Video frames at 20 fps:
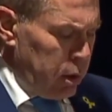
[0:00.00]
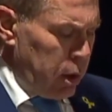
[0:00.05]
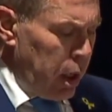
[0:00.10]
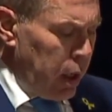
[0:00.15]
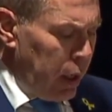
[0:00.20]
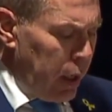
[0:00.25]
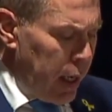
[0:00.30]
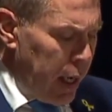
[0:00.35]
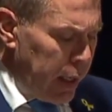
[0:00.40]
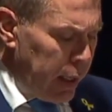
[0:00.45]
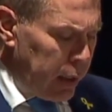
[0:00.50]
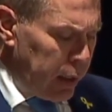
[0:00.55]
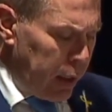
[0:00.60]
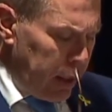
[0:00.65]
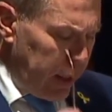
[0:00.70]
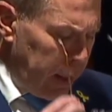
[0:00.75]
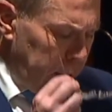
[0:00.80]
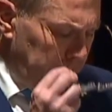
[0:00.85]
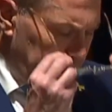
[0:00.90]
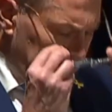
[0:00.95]
and
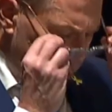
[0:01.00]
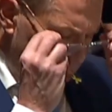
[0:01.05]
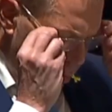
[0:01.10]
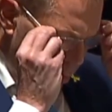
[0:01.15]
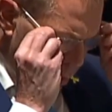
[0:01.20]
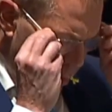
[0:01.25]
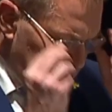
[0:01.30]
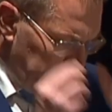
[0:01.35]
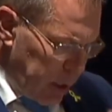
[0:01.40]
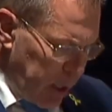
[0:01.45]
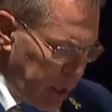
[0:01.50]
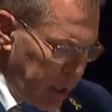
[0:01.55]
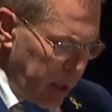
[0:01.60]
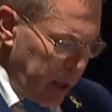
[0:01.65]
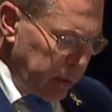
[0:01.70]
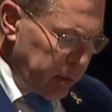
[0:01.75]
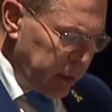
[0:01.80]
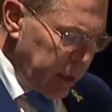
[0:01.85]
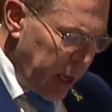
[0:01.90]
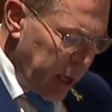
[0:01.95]
lately the
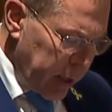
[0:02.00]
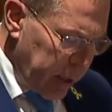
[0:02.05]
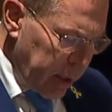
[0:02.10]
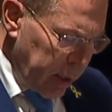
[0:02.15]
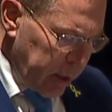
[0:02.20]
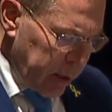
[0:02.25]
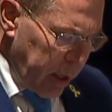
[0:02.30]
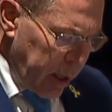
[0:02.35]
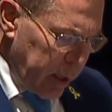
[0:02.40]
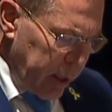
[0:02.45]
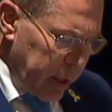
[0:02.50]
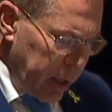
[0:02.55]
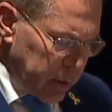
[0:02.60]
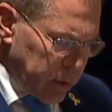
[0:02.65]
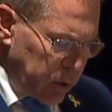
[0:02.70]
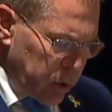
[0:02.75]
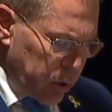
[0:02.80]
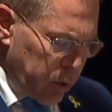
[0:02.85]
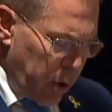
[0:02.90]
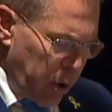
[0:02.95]
attack
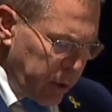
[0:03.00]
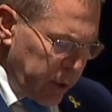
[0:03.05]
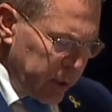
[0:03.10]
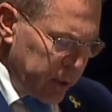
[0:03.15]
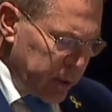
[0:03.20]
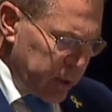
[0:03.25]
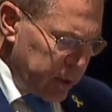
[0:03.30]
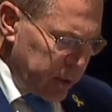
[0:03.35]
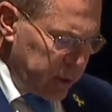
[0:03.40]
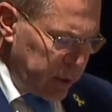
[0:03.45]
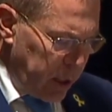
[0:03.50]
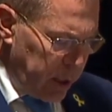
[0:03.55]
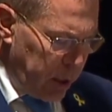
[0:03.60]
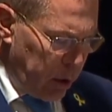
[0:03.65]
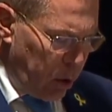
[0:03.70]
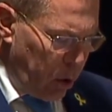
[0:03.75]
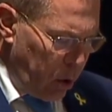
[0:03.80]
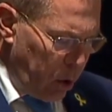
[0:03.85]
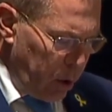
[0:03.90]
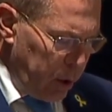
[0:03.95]
against Crocus City
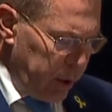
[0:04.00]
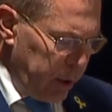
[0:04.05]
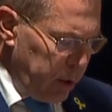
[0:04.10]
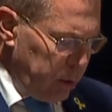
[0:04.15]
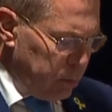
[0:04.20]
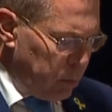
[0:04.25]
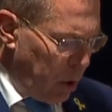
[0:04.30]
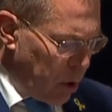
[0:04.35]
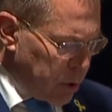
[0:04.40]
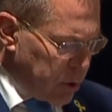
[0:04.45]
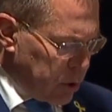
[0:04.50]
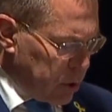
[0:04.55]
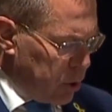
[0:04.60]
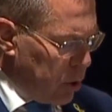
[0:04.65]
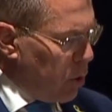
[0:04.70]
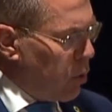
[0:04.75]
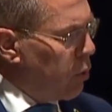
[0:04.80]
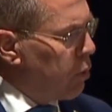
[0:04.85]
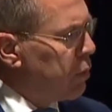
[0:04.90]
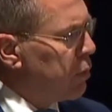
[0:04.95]
Hall in
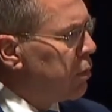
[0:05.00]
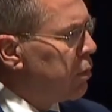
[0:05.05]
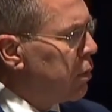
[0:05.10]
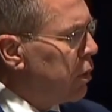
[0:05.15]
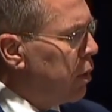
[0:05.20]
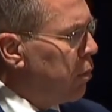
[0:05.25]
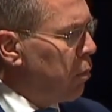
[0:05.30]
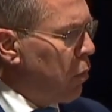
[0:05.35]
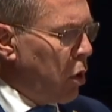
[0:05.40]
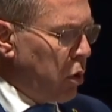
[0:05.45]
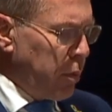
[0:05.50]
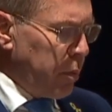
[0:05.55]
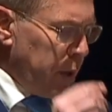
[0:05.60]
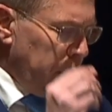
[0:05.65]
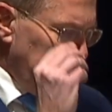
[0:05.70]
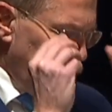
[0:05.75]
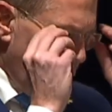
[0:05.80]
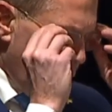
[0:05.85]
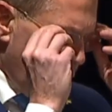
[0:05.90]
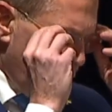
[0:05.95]
Moscow, among
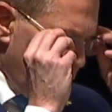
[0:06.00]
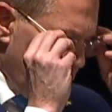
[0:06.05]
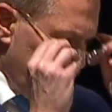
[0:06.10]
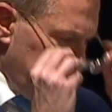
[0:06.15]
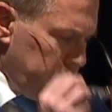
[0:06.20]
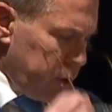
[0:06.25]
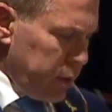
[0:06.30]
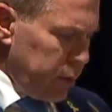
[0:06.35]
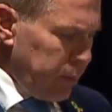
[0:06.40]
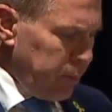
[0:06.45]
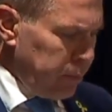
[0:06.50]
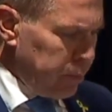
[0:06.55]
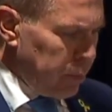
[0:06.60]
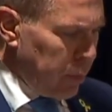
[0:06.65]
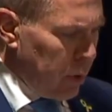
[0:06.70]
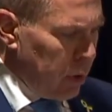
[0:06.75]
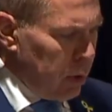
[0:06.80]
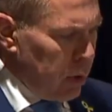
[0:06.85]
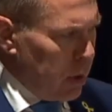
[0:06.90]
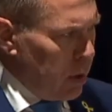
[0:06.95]
many others.
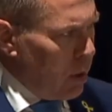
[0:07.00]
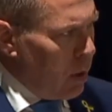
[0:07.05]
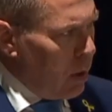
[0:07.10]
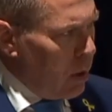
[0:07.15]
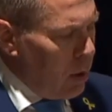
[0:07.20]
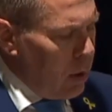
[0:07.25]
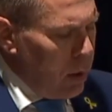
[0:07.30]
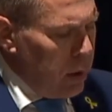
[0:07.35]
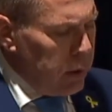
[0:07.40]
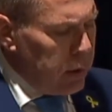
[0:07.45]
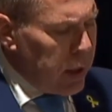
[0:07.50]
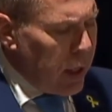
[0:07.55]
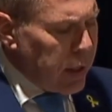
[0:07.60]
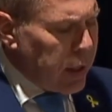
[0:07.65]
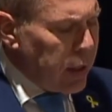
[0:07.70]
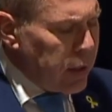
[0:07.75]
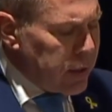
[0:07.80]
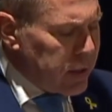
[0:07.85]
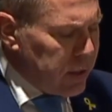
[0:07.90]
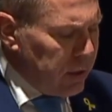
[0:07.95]

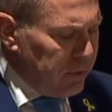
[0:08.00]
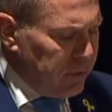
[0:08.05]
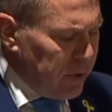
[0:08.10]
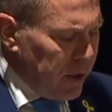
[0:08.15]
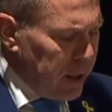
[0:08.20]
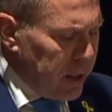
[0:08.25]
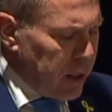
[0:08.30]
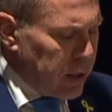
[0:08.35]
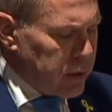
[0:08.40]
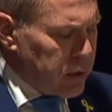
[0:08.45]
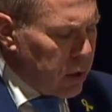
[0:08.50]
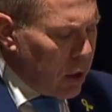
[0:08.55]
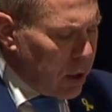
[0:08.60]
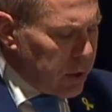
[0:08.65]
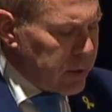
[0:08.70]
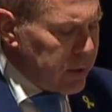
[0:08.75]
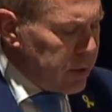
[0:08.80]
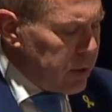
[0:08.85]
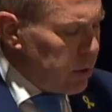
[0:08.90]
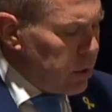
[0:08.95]
Taking civilians
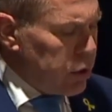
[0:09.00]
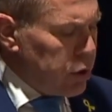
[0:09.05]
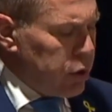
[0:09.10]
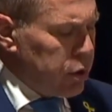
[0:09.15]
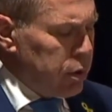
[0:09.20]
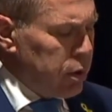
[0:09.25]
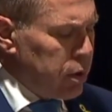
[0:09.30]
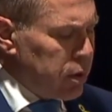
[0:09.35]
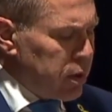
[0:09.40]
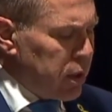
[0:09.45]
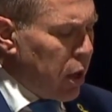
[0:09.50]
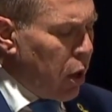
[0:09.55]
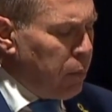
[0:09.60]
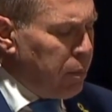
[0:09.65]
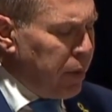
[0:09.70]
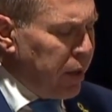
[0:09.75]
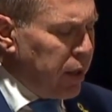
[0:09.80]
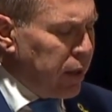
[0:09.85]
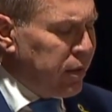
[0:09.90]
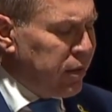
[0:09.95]
hostage is now
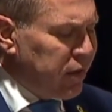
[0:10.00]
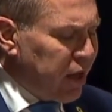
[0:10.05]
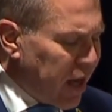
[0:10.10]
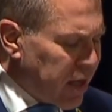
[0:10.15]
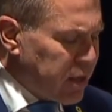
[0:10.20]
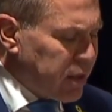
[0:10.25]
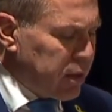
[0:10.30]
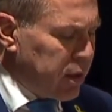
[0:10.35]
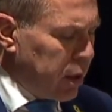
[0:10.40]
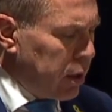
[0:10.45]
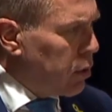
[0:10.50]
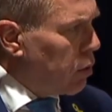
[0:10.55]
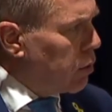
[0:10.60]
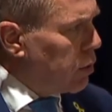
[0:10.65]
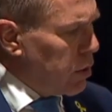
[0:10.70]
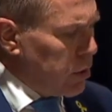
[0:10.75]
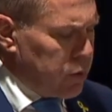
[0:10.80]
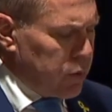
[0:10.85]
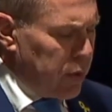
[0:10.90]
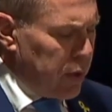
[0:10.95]
being tested
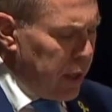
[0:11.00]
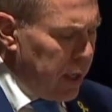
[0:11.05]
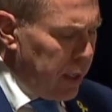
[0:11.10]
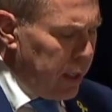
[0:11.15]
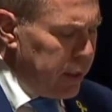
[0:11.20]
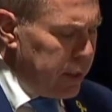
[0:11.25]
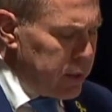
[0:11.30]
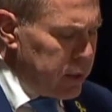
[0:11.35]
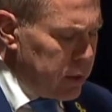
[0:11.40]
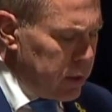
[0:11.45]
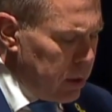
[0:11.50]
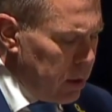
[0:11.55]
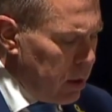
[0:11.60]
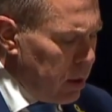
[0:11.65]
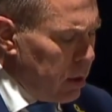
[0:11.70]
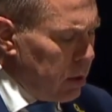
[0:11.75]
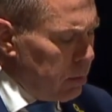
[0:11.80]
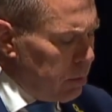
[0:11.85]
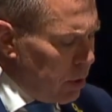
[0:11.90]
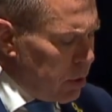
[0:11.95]
on Israelis,
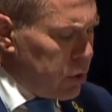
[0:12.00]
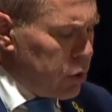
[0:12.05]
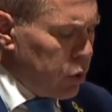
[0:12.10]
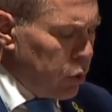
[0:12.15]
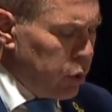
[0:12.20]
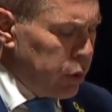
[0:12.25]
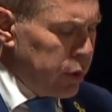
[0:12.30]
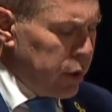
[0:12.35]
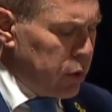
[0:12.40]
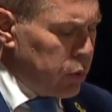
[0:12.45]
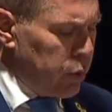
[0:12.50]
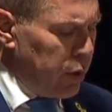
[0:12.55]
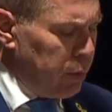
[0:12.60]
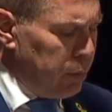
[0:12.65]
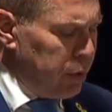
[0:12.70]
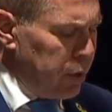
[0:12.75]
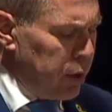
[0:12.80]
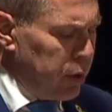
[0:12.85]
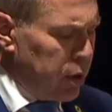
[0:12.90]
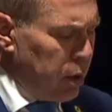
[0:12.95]
but soon it will
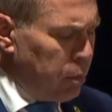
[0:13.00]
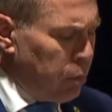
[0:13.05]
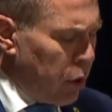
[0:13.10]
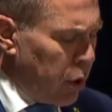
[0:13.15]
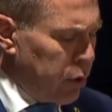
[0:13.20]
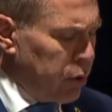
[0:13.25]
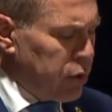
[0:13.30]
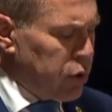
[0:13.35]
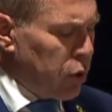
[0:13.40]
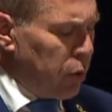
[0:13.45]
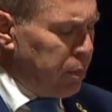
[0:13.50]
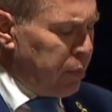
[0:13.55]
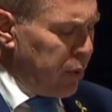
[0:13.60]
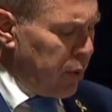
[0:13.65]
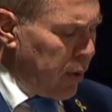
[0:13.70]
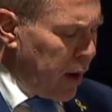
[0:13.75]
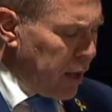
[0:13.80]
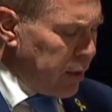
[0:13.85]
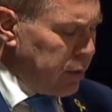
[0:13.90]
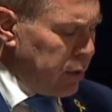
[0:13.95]
be the modus
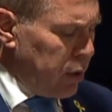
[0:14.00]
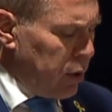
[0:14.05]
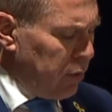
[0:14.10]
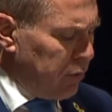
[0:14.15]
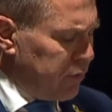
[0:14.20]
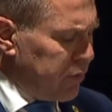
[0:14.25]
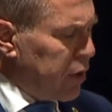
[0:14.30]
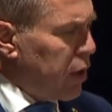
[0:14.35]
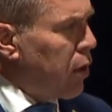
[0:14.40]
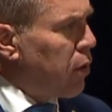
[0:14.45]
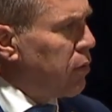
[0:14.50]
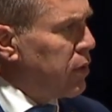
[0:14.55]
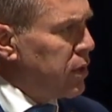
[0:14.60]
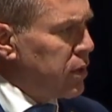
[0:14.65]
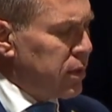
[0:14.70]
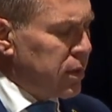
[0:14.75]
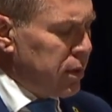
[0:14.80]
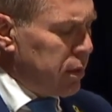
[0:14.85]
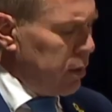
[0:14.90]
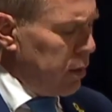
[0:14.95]
operandi of
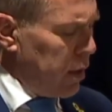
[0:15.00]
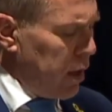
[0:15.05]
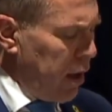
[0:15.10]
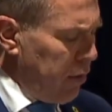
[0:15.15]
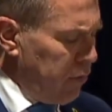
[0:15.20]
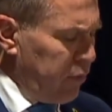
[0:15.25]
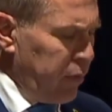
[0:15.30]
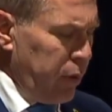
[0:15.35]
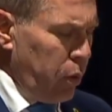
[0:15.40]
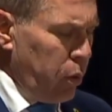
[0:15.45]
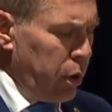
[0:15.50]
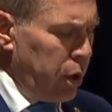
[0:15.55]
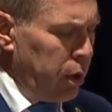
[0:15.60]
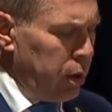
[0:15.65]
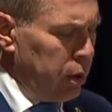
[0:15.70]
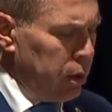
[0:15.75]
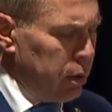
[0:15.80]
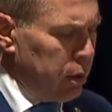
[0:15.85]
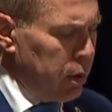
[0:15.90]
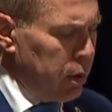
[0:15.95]
terrorists everywhere.